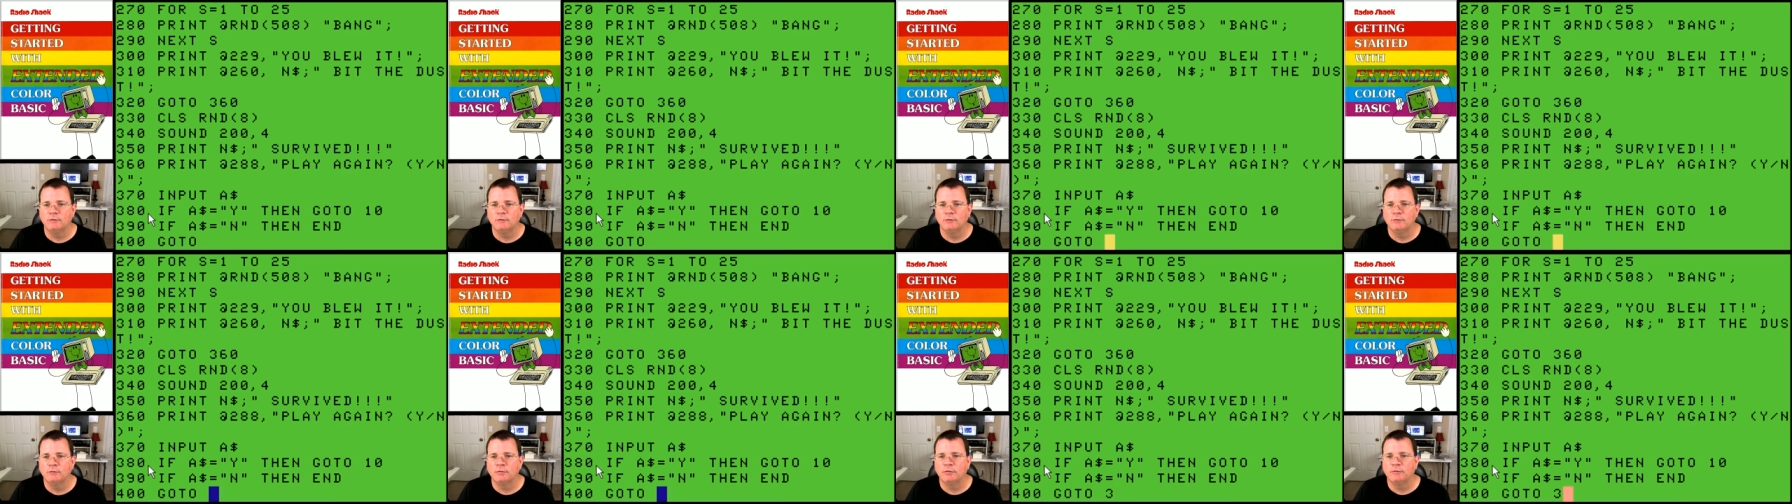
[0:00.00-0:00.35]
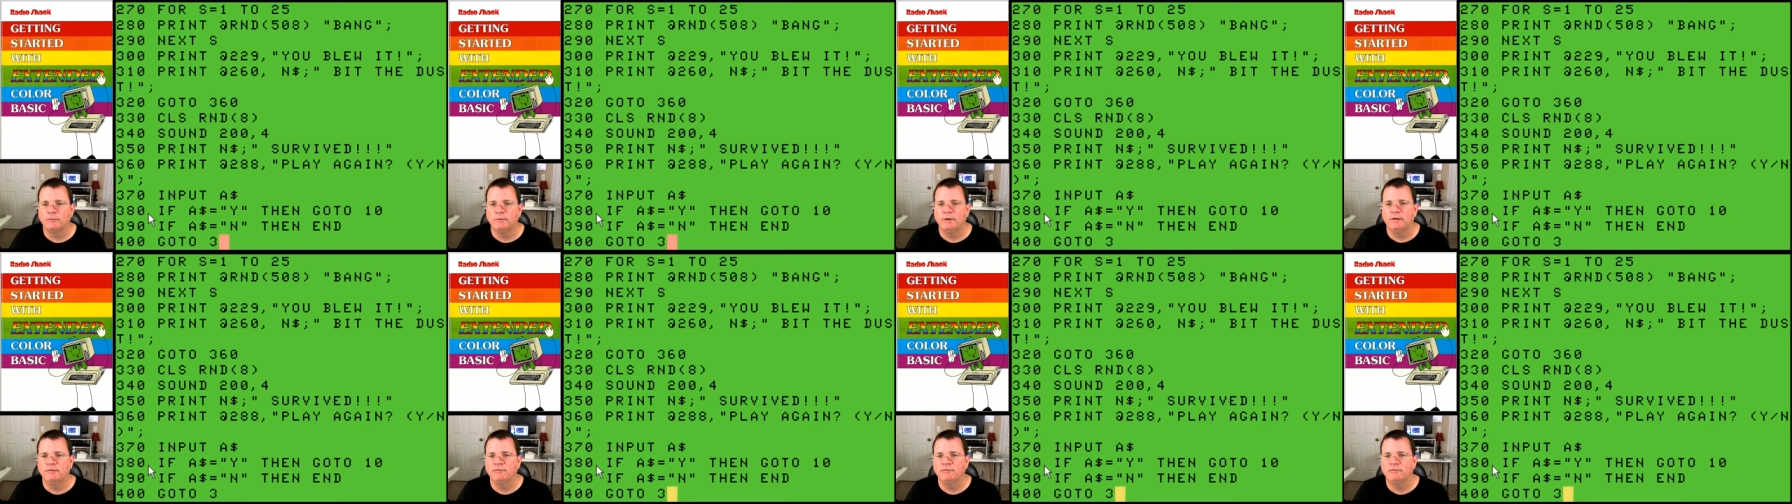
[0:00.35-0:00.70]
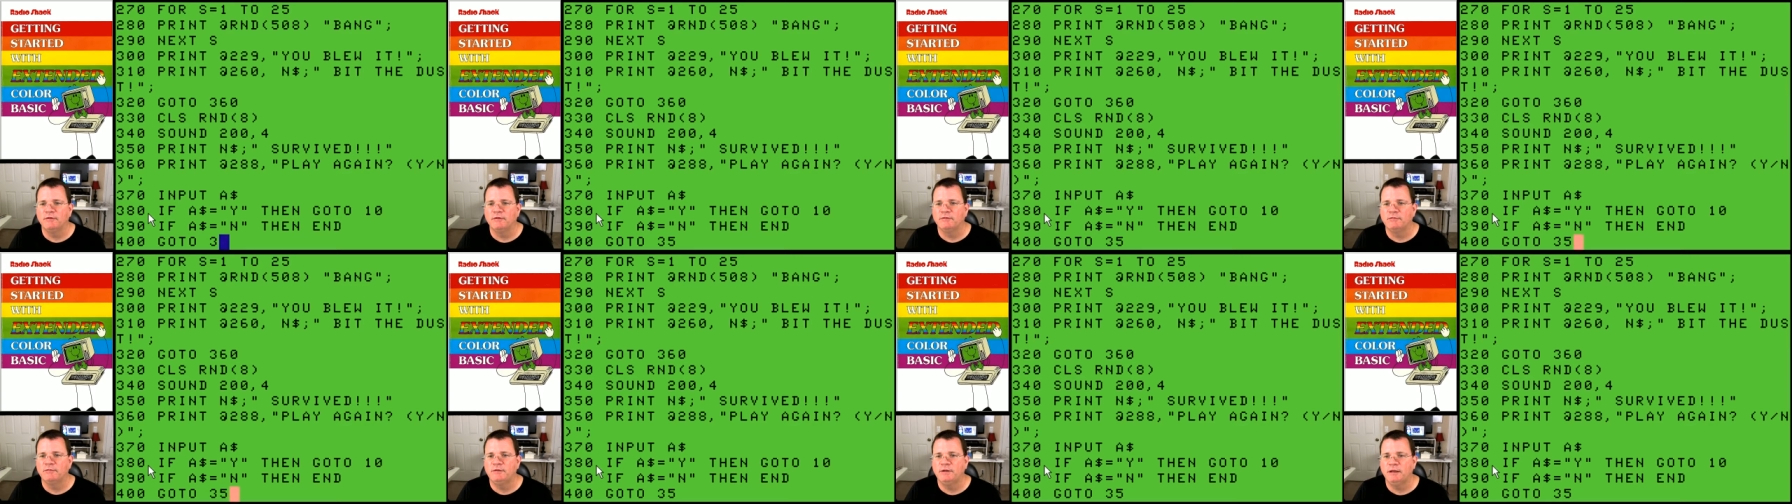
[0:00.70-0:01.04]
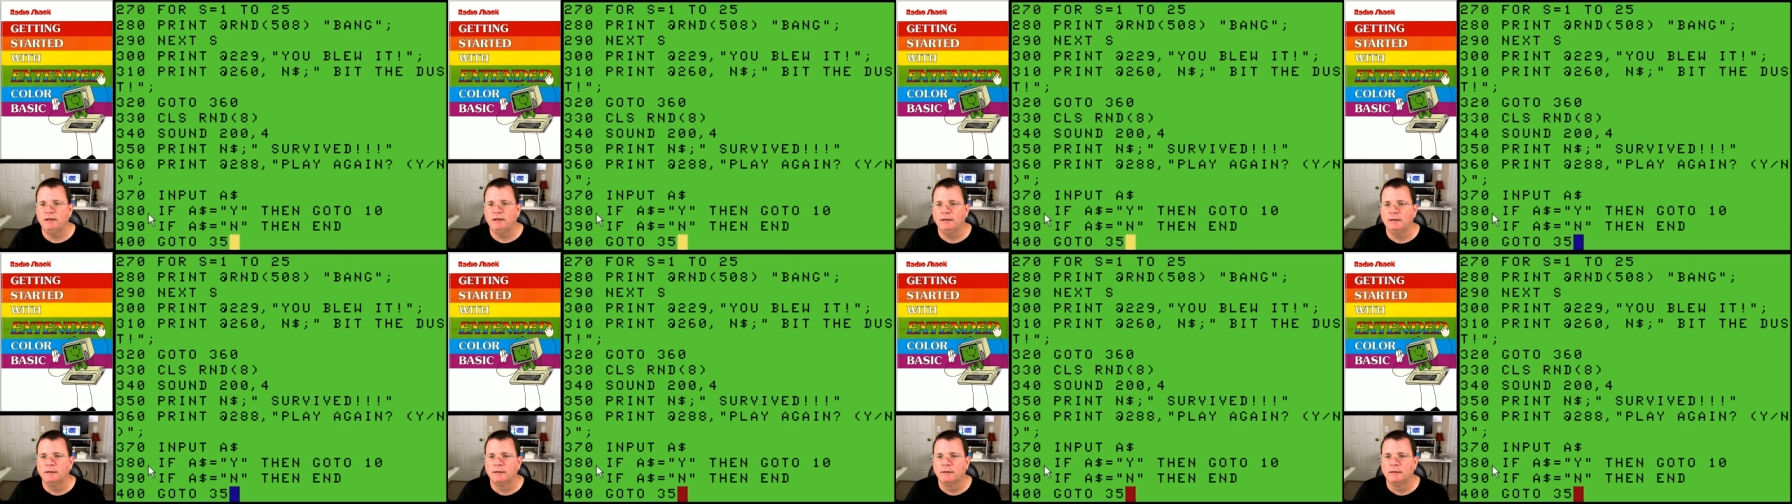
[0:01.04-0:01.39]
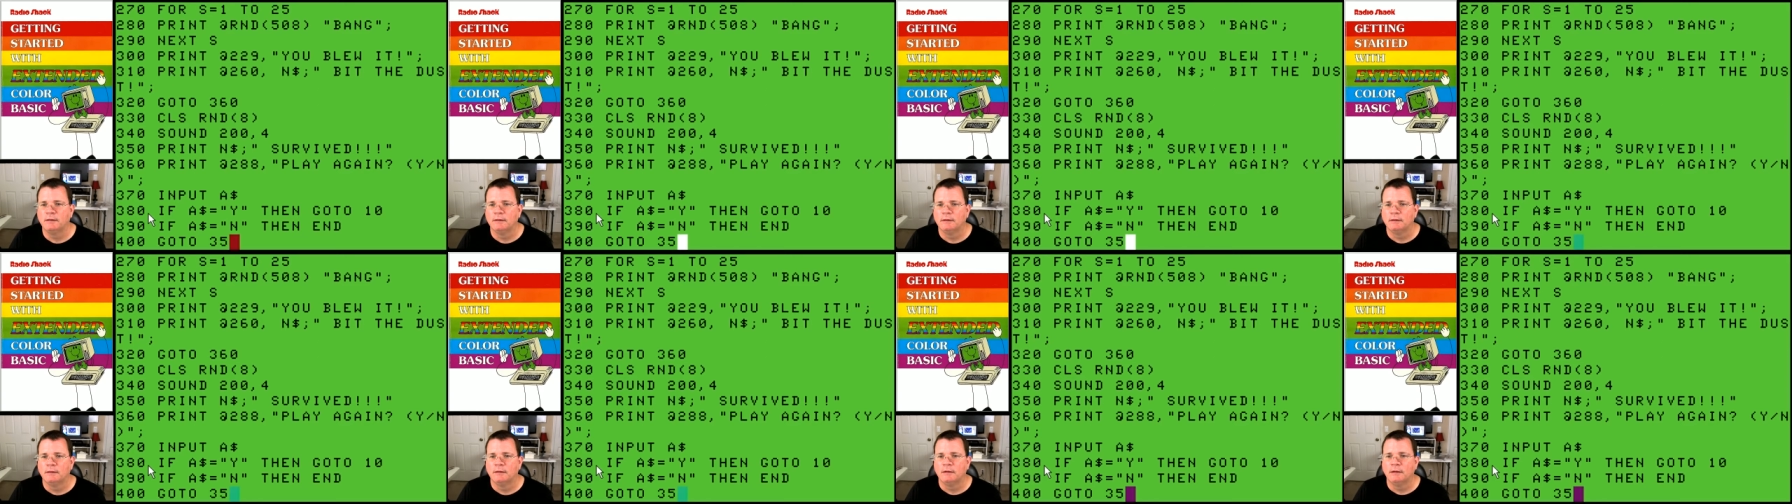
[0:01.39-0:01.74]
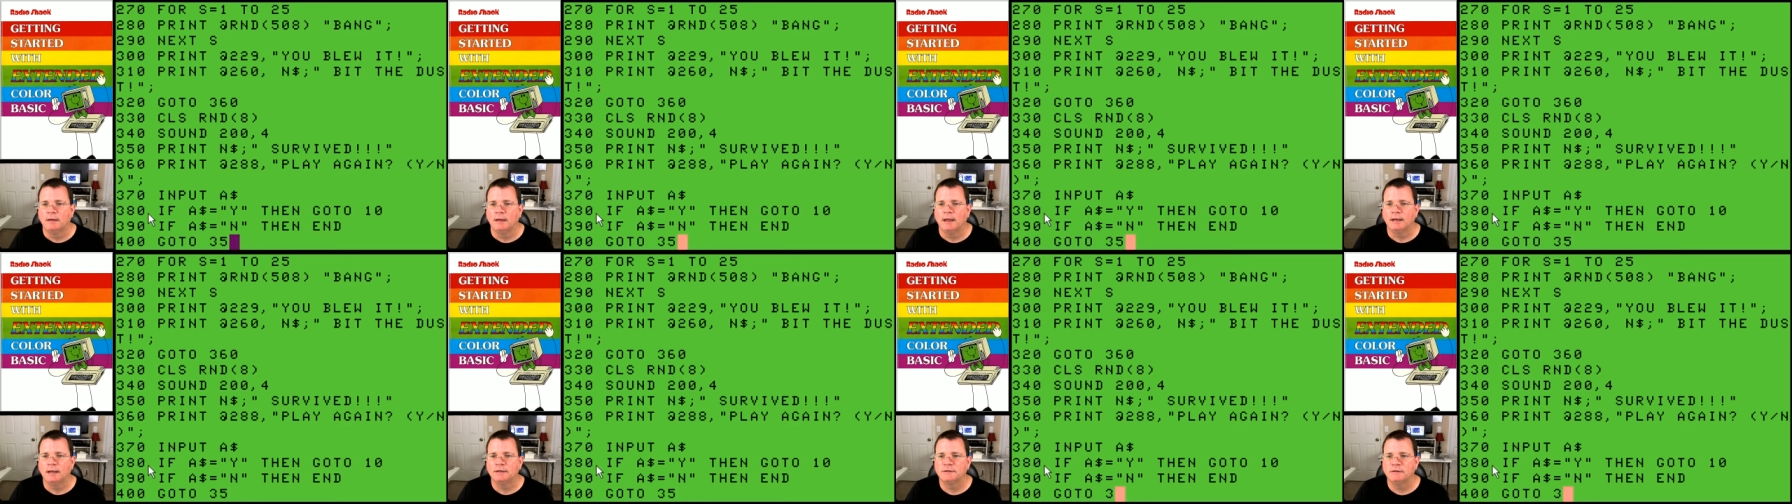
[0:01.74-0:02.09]
to 350,
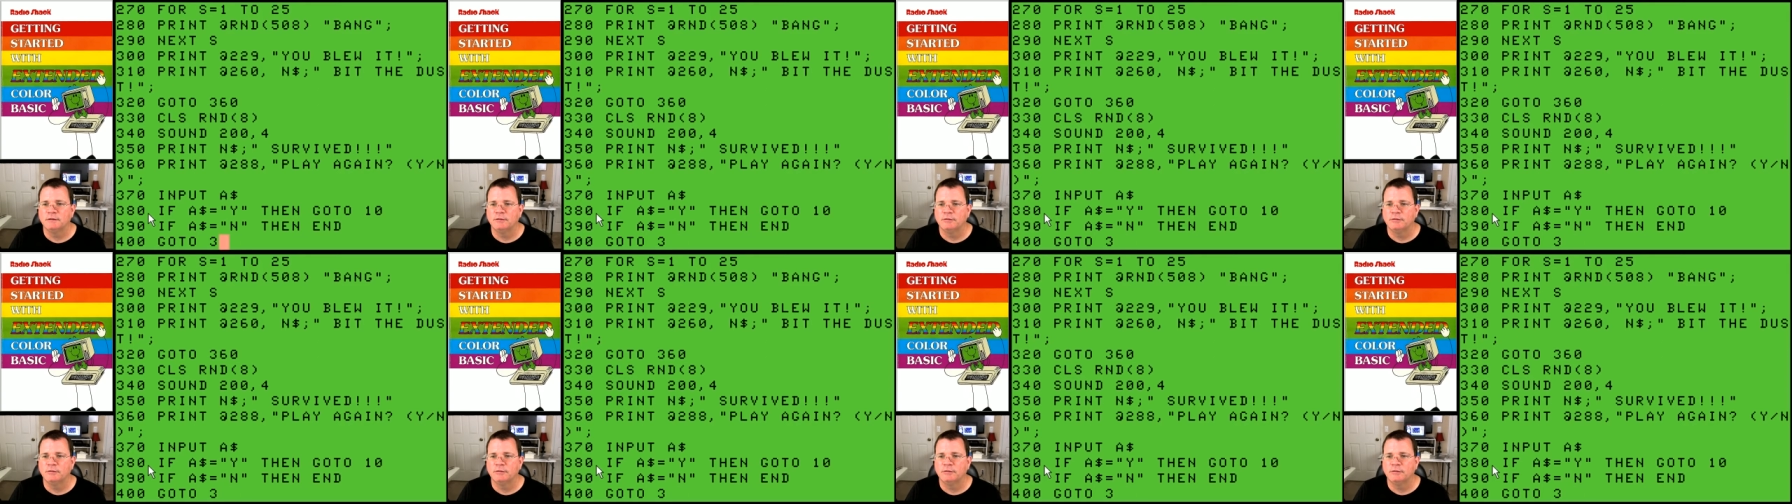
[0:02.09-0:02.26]
actually